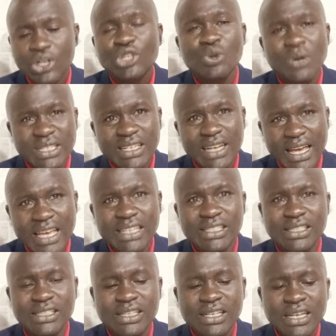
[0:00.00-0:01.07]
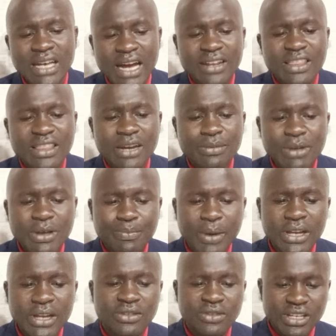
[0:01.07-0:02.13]
28. And they're being
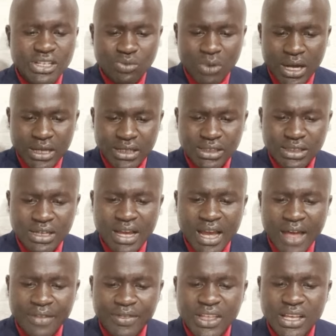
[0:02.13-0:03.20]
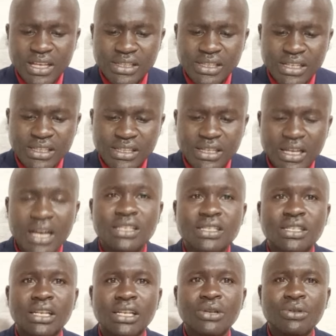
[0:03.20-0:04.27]
paid. This one, I think, is
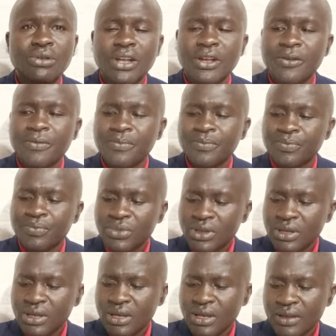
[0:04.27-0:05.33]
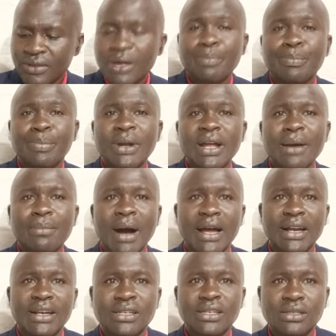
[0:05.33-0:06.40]
excluding the prayer
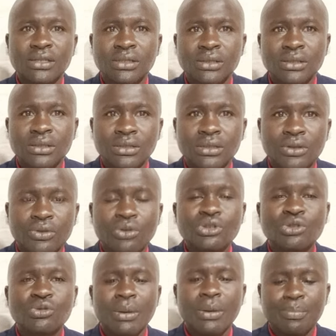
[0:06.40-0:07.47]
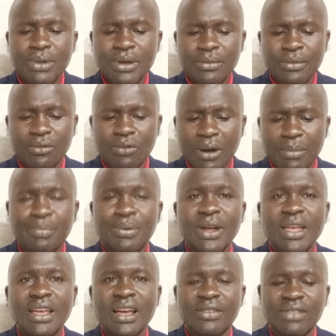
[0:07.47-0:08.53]
band. Those who are
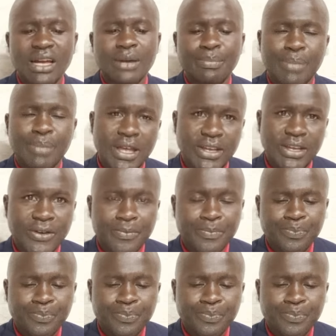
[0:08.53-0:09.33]
praying and they are paid.